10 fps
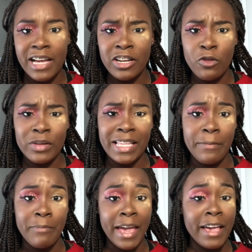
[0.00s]
I don't really
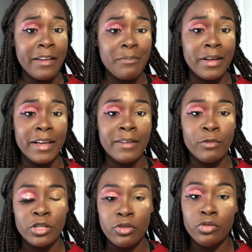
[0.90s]
bake, but
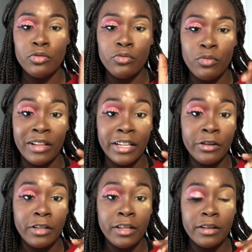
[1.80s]
when you do
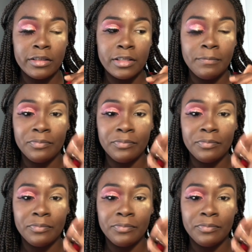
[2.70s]
glitter looks,